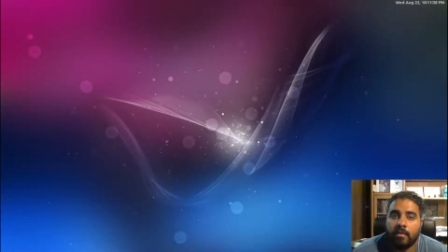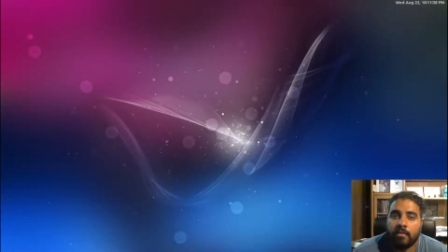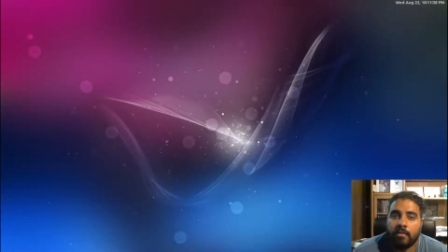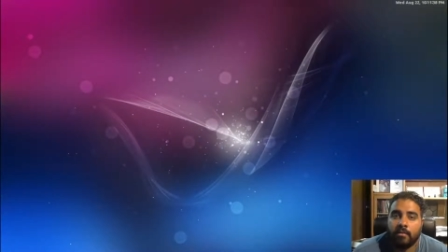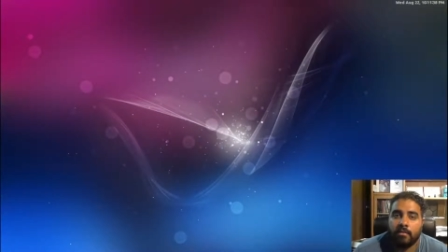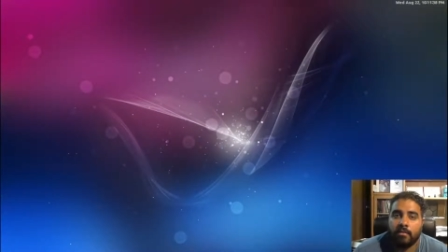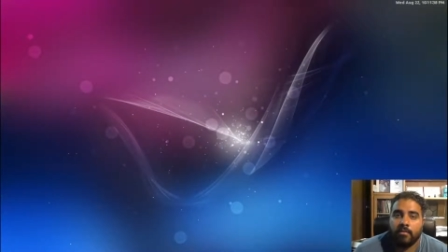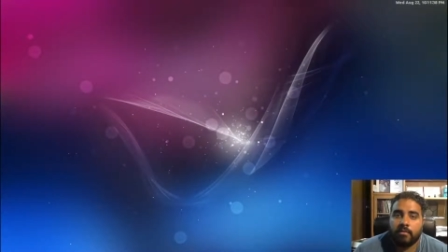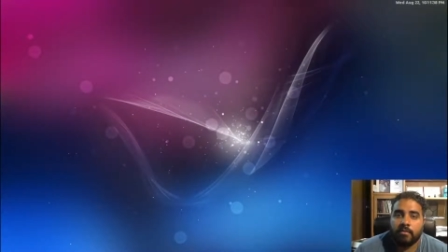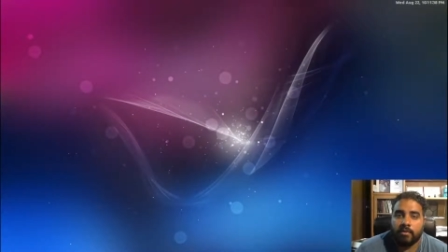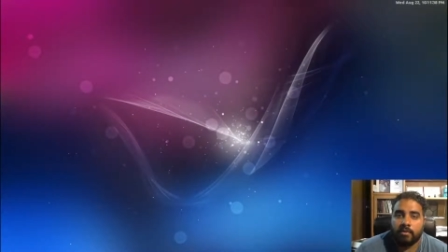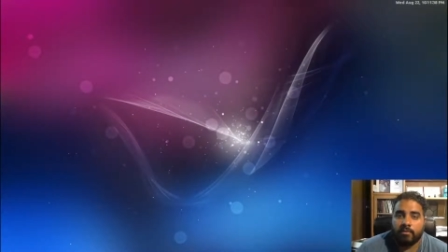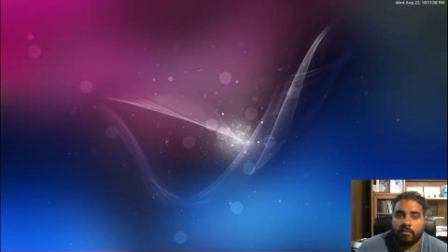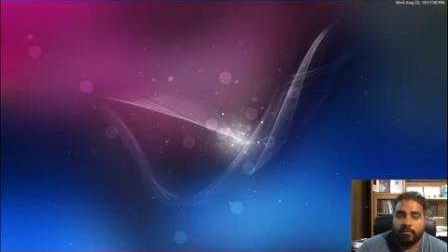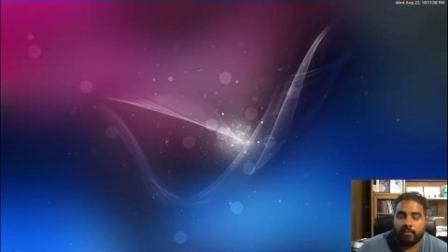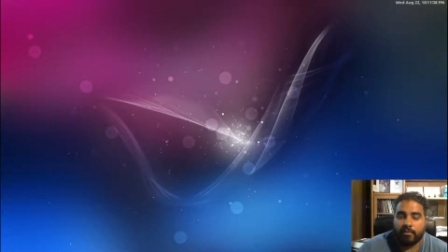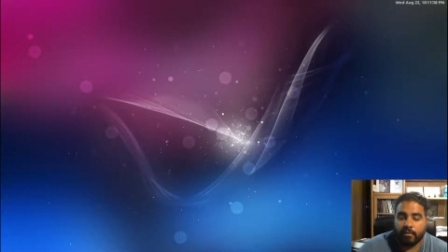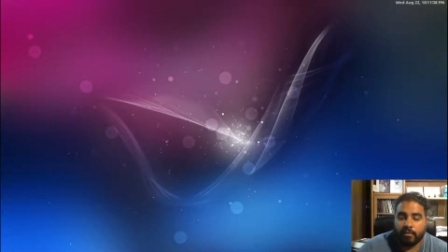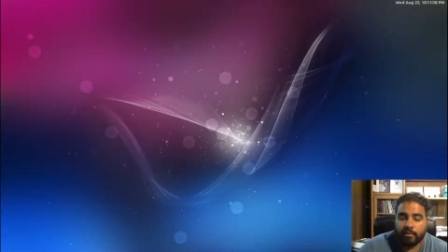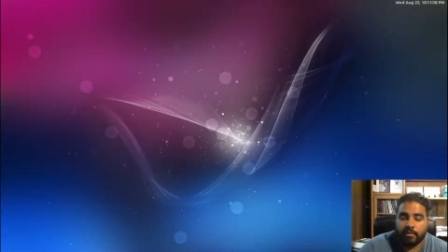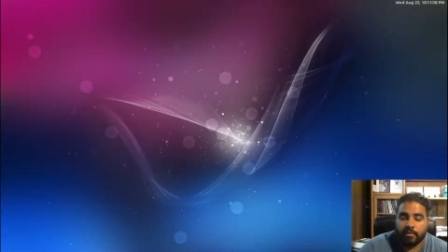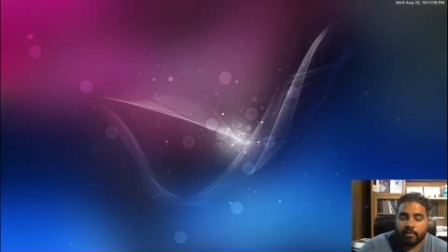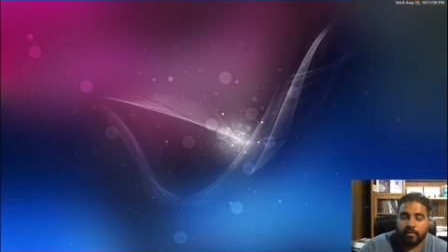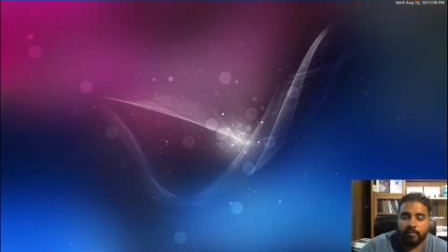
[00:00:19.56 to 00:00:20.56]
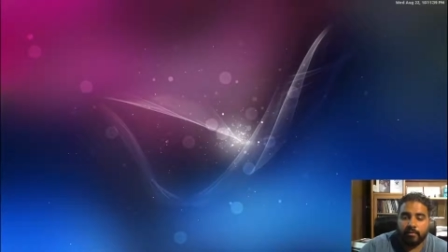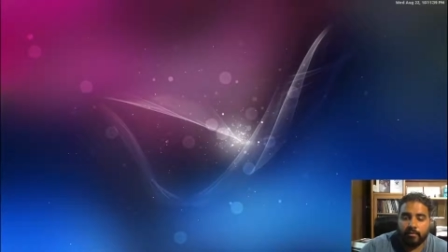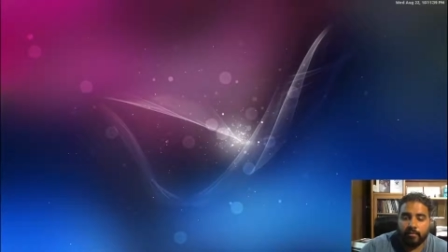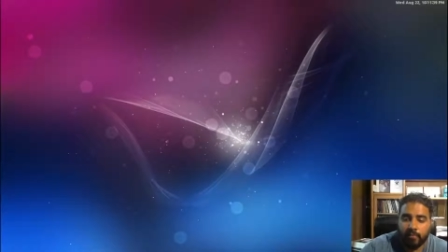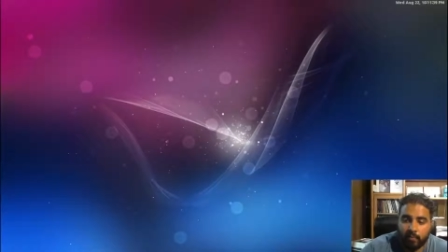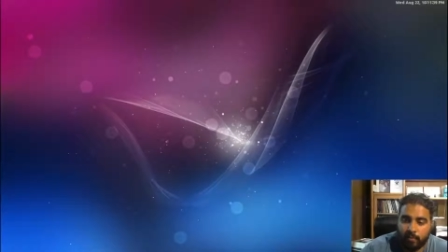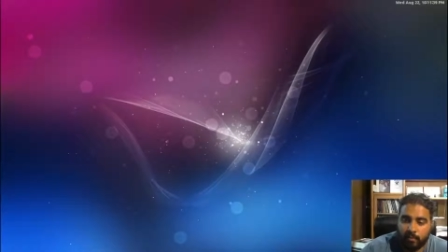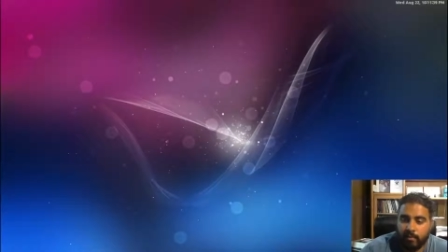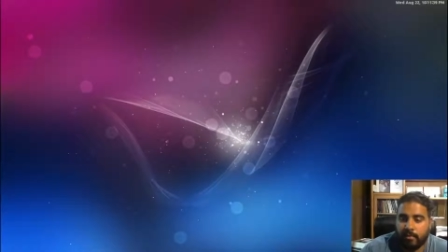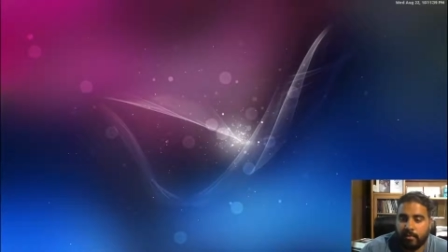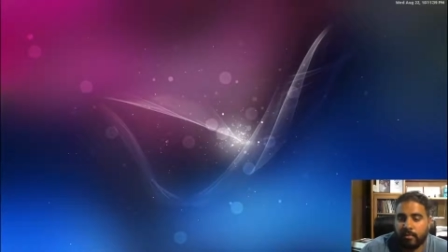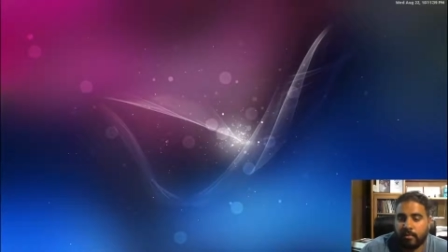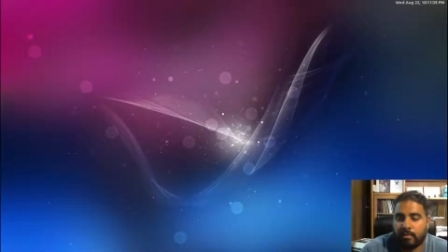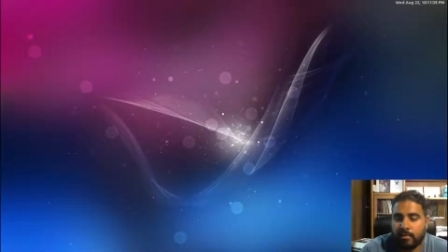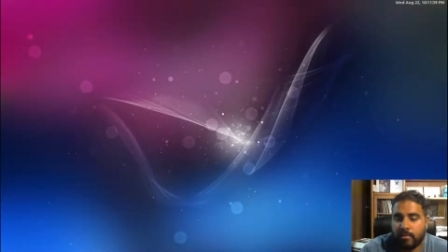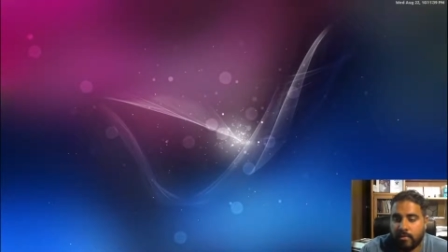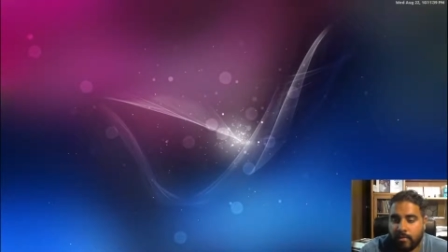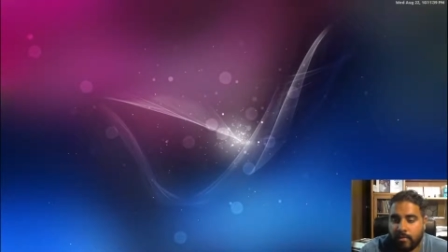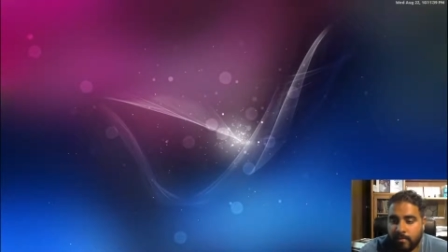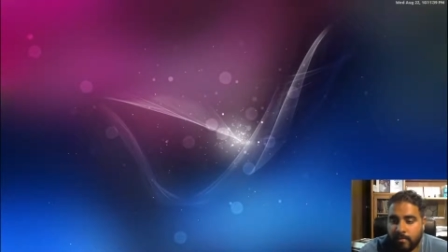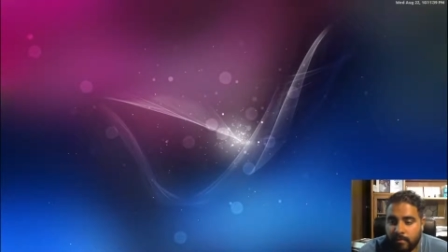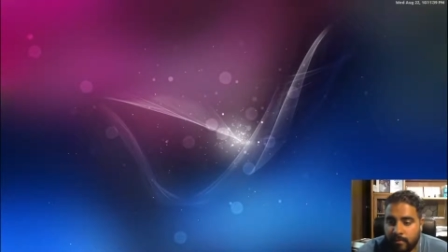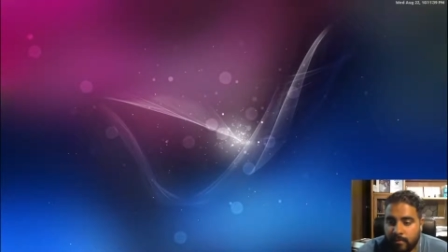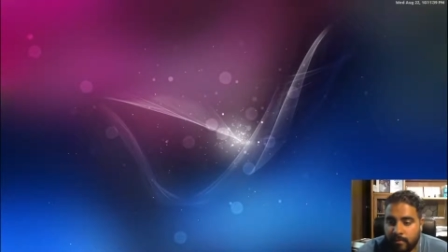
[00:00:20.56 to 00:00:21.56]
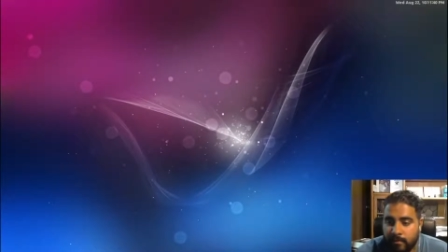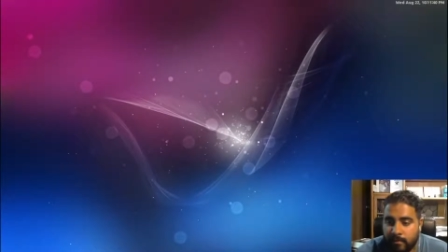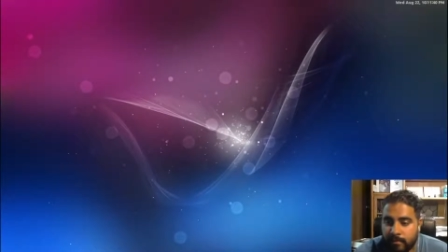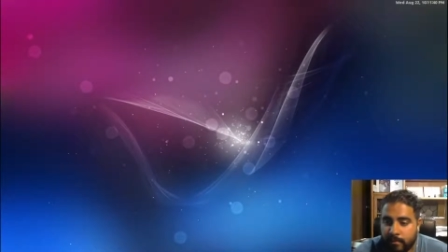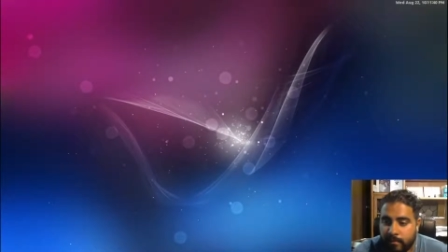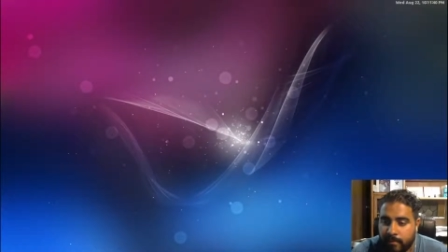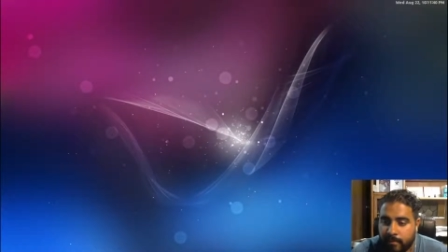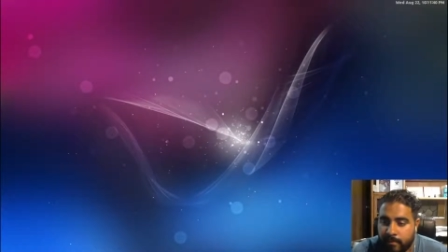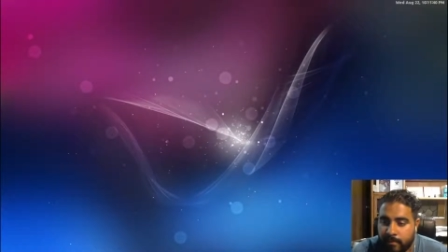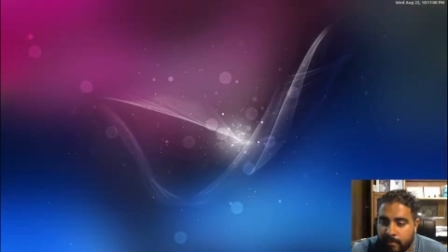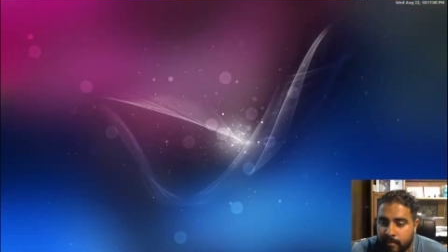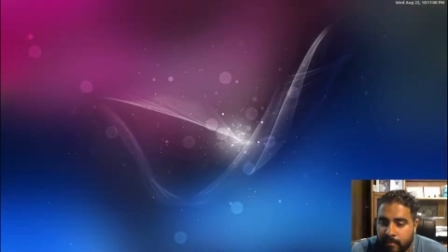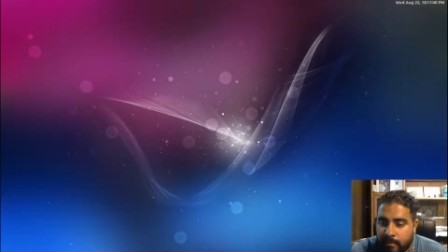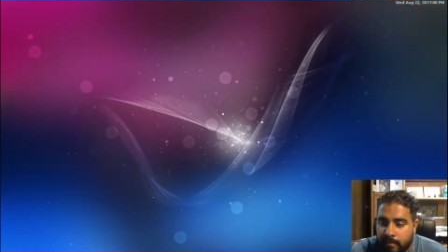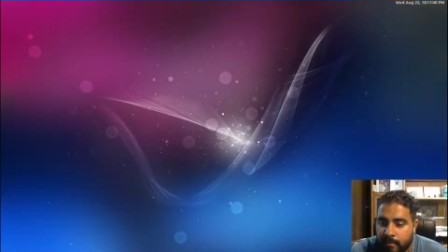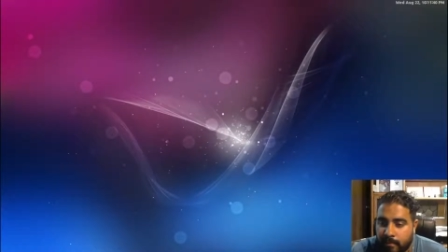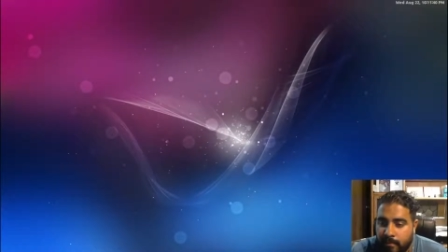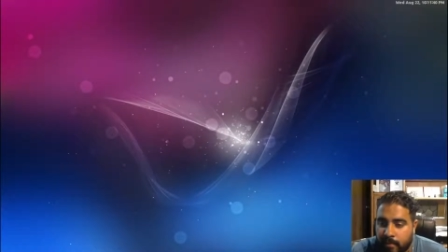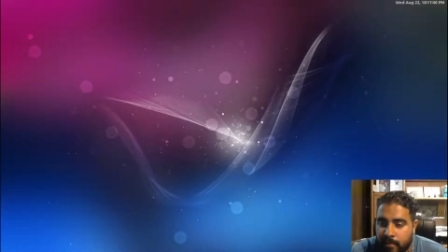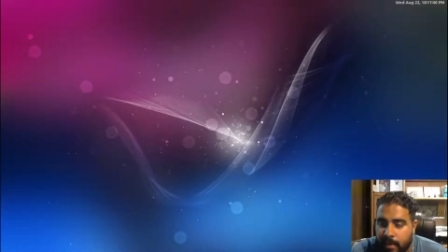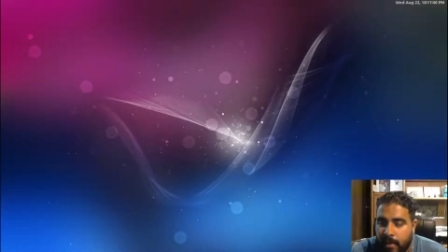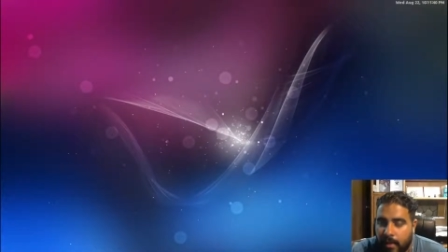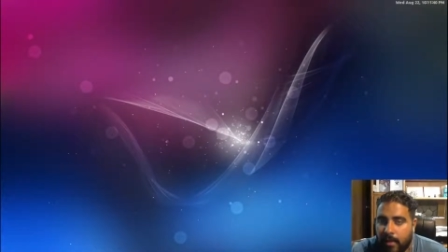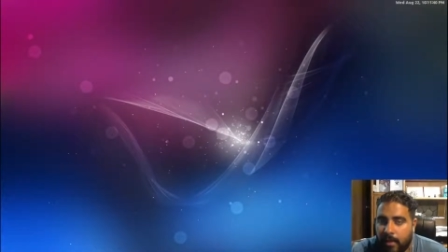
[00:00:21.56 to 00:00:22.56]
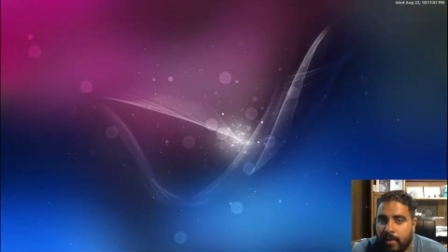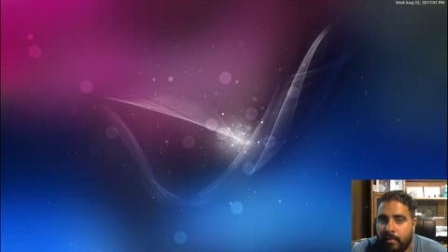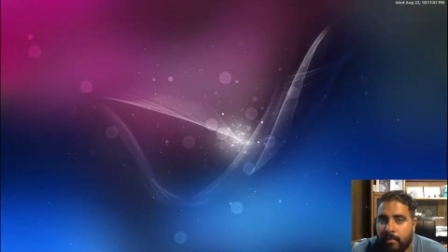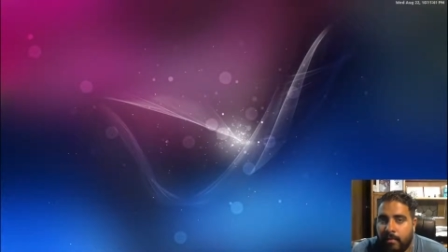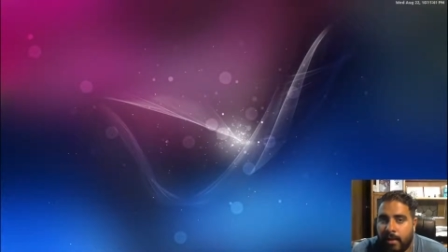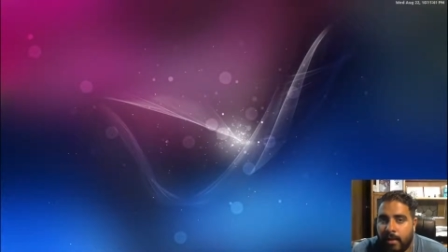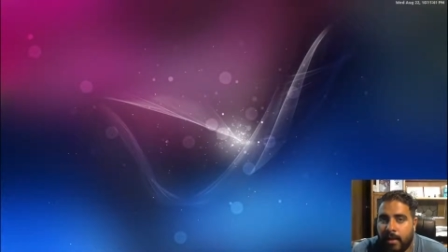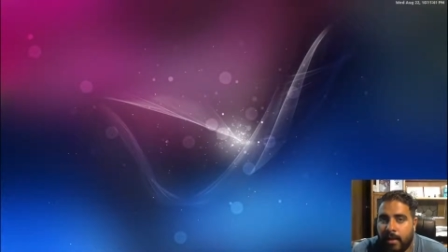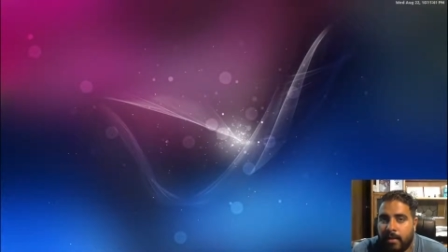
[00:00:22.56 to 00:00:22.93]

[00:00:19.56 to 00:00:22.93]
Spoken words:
So first and foremost, when